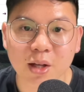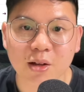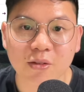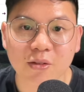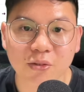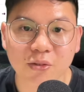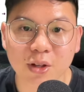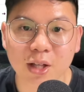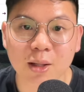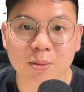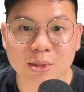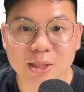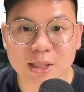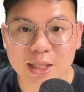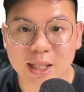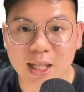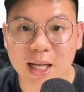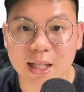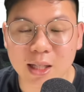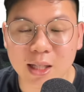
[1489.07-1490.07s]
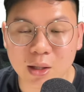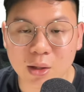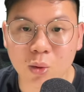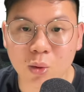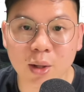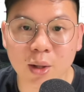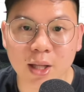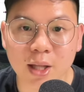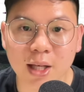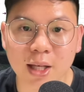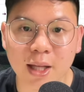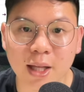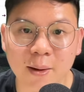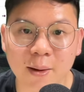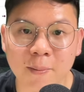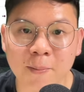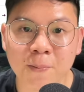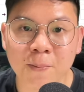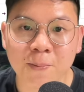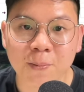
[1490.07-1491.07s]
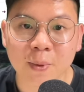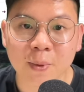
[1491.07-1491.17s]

Fulham slightly lower than them.